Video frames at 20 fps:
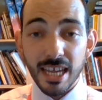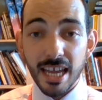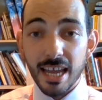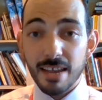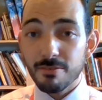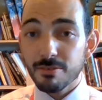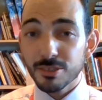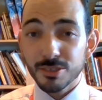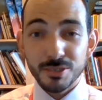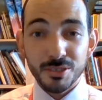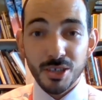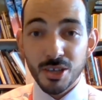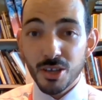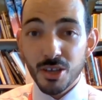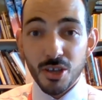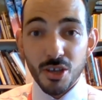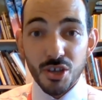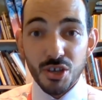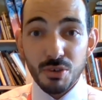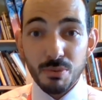carers,
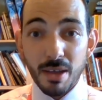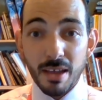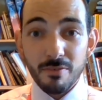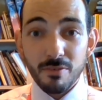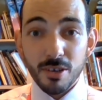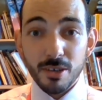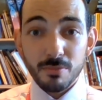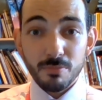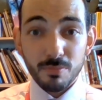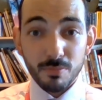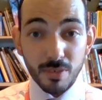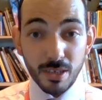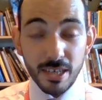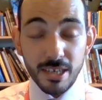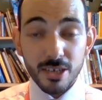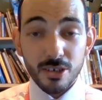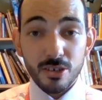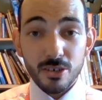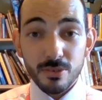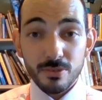whoever,
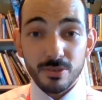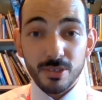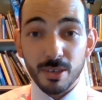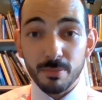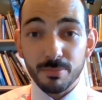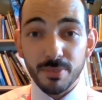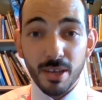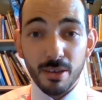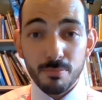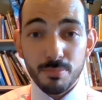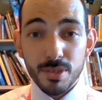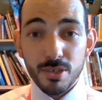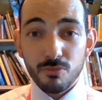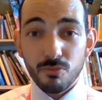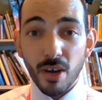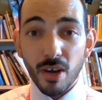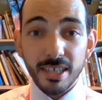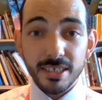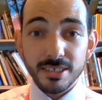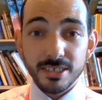include them. That would be
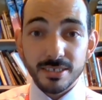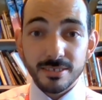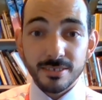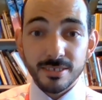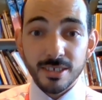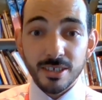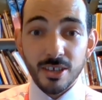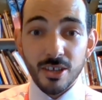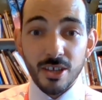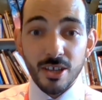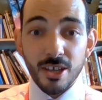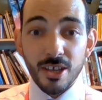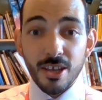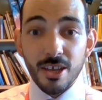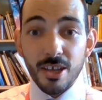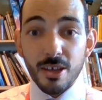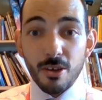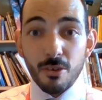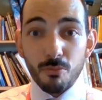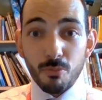great.
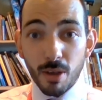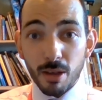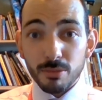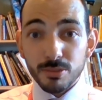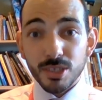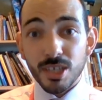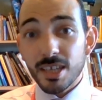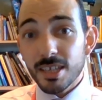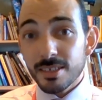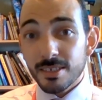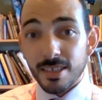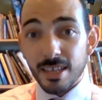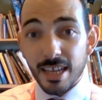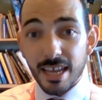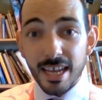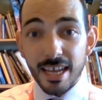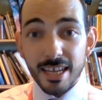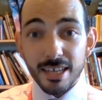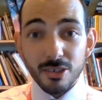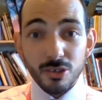Well done,
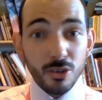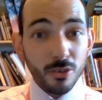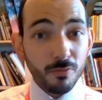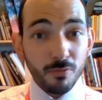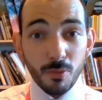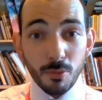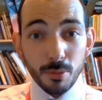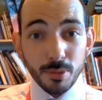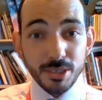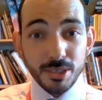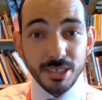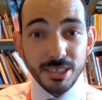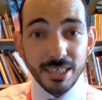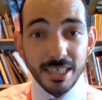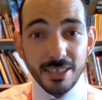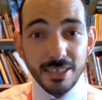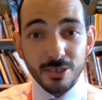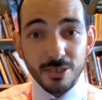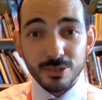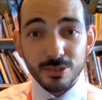and look forward to
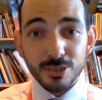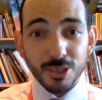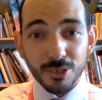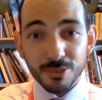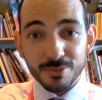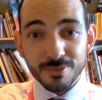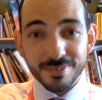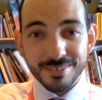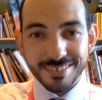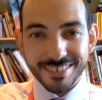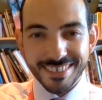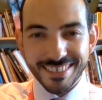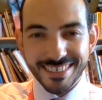seeing you soon.